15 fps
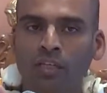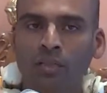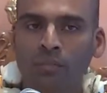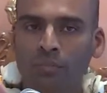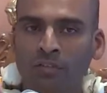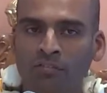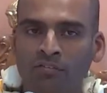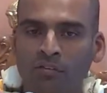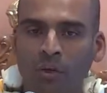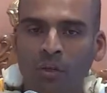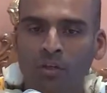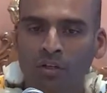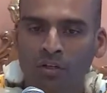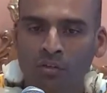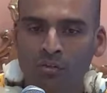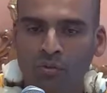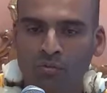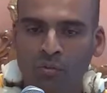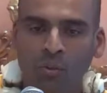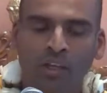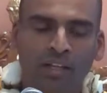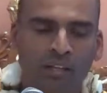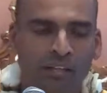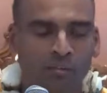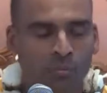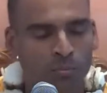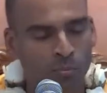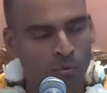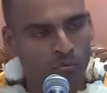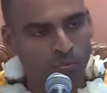keep the focus of where
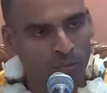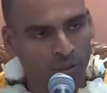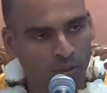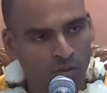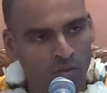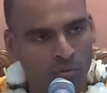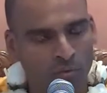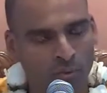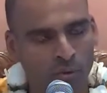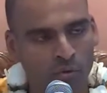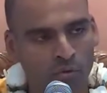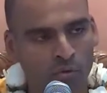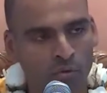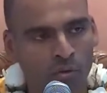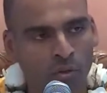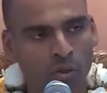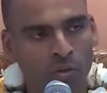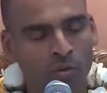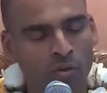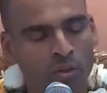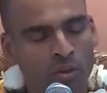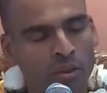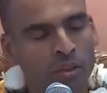this movement is supposed to go.